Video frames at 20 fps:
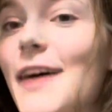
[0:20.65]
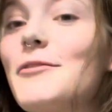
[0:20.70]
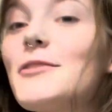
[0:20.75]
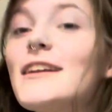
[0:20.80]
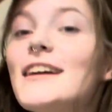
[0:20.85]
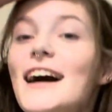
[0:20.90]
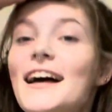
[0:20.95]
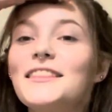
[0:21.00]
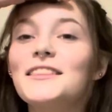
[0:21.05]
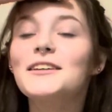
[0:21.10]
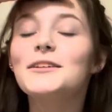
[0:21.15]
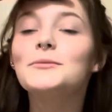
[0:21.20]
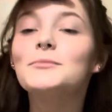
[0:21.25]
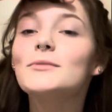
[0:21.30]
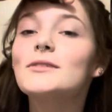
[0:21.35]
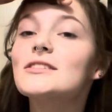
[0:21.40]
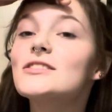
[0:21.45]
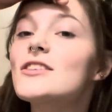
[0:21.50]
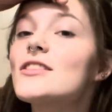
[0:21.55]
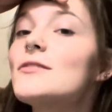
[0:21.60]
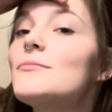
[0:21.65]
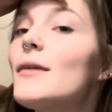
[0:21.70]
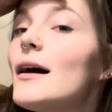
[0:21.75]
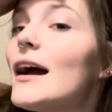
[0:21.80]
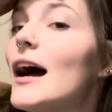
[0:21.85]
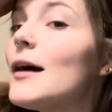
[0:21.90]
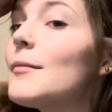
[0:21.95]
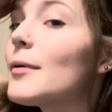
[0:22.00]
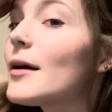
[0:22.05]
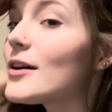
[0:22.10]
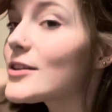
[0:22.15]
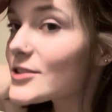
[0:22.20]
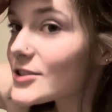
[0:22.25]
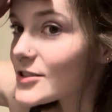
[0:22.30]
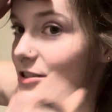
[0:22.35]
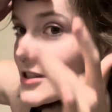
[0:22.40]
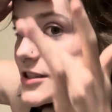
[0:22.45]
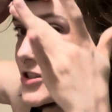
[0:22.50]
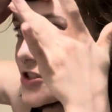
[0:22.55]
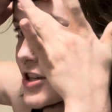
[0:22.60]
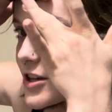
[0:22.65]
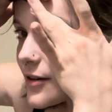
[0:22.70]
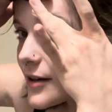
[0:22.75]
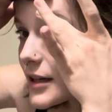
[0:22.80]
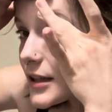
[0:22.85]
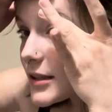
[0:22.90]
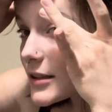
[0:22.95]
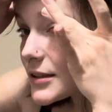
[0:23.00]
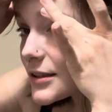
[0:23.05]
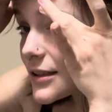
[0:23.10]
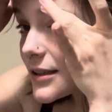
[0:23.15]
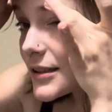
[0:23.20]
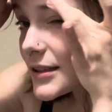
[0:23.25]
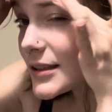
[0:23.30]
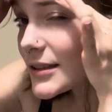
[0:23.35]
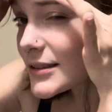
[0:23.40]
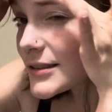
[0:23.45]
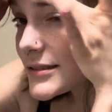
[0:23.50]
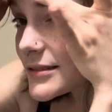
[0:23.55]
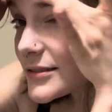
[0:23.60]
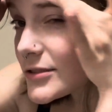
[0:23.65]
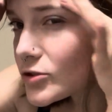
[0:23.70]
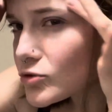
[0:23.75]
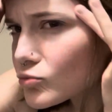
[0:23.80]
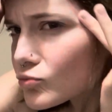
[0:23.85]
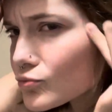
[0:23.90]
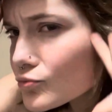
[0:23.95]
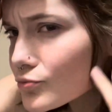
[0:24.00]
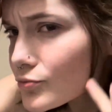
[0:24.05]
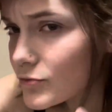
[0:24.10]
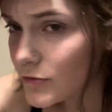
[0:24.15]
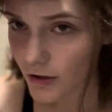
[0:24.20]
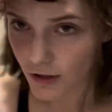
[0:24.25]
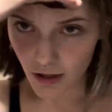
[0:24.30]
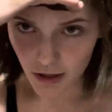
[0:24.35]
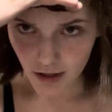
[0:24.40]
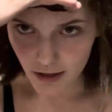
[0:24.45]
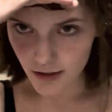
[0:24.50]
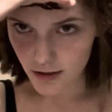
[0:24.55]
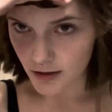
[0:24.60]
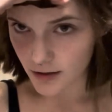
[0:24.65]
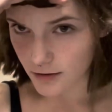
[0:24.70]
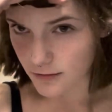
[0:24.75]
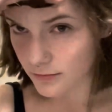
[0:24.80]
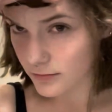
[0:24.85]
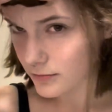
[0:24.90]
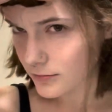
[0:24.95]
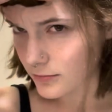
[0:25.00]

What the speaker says: want to cut them so that my eyebrows are still showing and like you get like a little